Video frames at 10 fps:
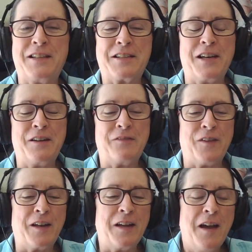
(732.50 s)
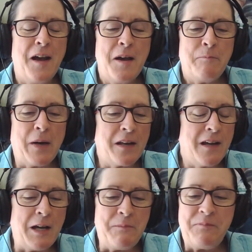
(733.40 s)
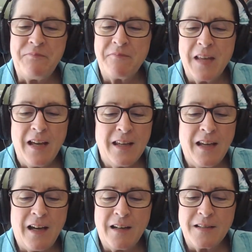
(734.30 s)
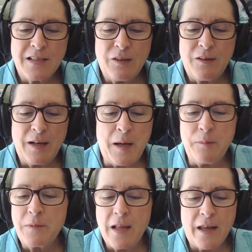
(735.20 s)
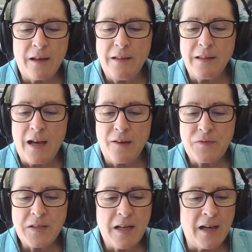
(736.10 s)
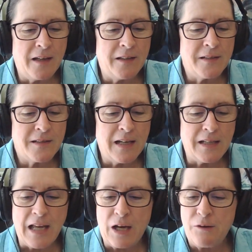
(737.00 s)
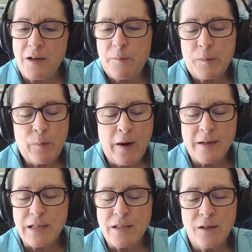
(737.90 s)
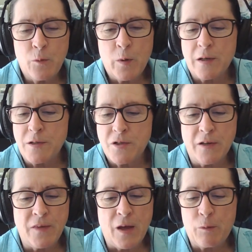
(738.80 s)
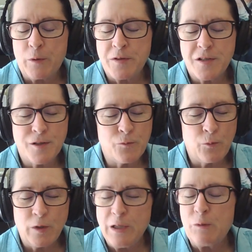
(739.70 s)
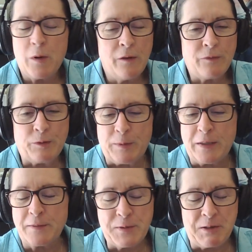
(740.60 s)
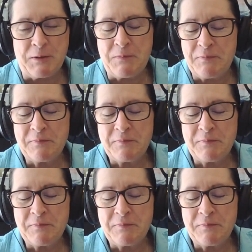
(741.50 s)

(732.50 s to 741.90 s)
kind of funny, but yeah. So I'm glad I left, and now I'm a practicing witch, and that works really well for me. So,